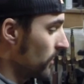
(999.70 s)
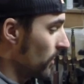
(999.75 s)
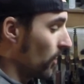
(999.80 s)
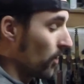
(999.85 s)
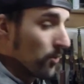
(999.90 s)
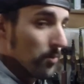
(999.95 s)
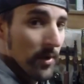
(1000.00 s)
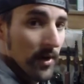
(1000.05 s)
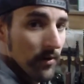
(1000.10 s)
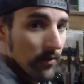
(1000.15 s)

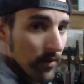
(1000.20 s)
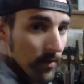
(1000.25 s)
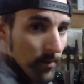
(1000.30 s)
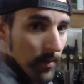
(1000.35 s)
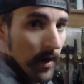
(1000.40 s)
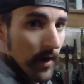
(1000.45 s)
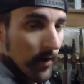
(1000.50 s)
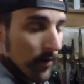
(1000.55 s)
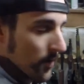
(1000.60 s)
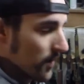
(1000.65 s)
open for
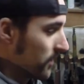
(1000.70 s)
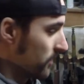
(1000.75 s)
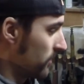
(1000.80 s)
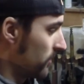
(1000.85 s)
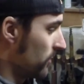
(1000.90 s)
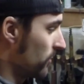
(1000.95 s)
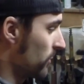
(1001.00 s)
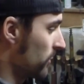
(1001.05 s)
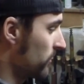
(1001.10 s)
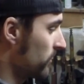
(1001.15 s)
better ways
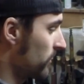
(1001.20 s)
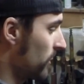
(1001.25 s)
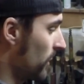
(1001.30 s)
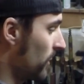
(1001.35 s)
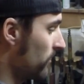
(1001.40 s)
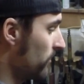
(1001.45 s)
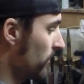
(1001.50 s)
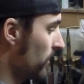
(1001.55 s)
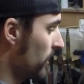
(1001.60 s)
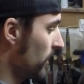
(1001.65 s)
of doing
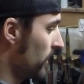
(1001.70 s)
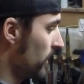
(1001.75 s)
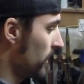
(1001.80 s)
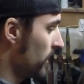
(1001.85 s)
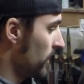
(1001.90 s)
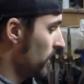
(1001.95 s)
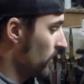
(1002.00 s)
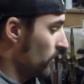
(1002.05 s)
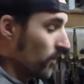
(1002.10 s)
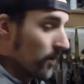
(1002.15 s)

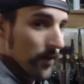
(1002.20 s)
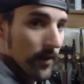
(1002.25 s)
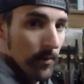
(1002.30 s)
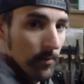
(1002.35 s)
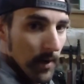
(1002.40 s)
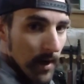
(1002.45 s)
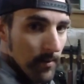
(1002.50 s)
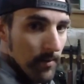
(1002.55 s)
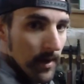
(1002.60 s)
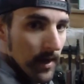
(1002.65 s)
stuff within
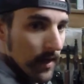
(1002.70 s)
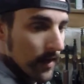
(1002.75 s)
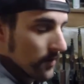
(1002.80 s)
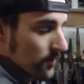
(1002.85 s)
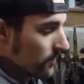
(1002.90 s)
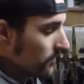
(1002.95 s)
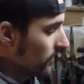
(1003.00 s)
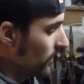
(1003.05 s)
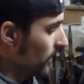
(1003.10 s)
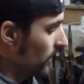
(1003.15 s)
my means.